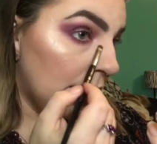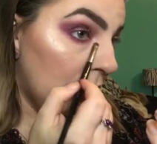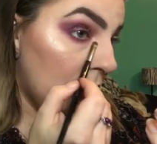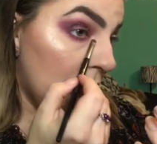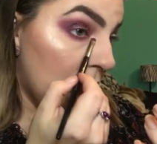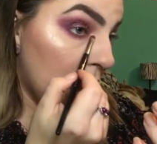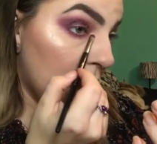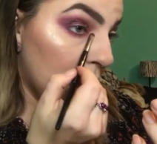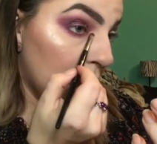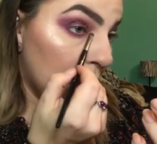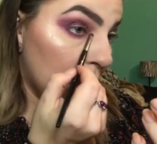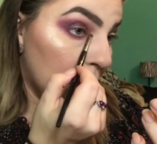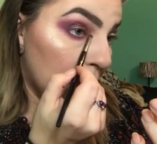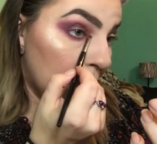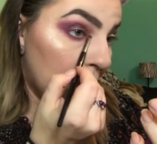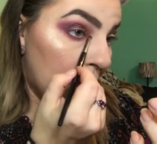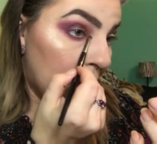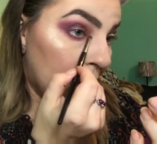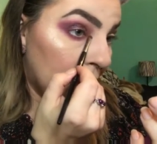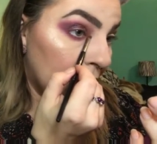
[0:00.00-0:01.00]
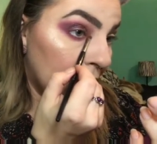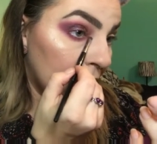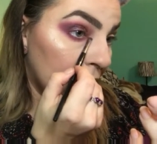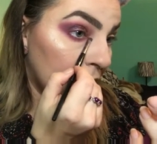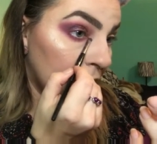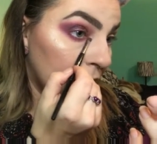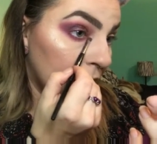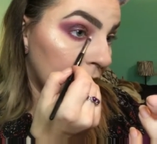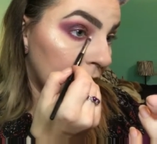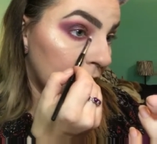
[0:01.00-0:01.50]
and pack it
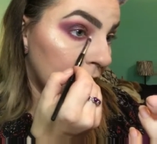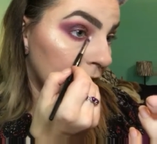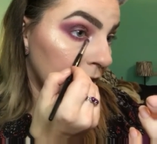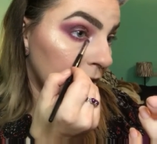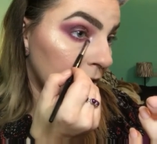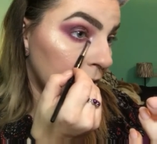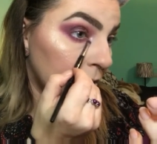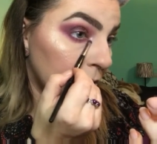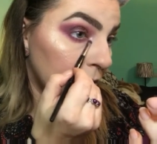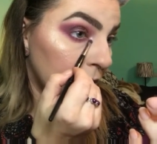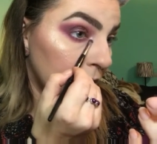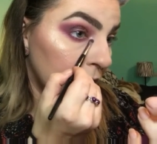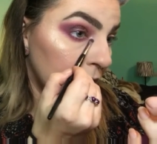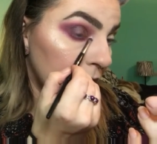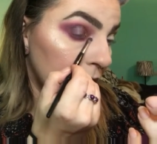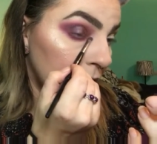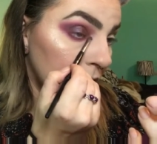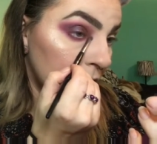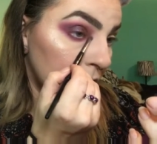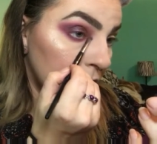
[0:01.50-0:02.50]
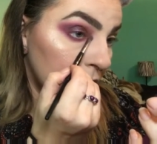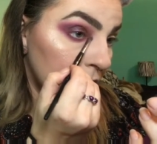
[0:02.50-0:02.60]
on the inner corner.